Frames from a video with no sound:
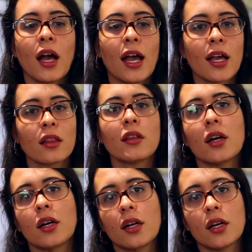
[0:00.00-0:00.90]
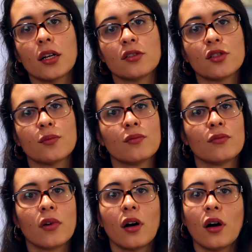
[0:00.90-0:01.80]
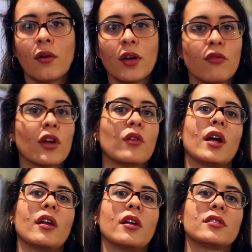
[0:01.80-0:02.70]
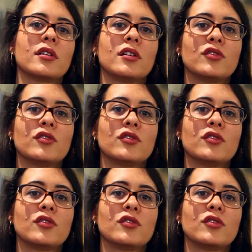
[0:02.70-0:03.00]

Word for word: a healthy heart had some uh, irregularities.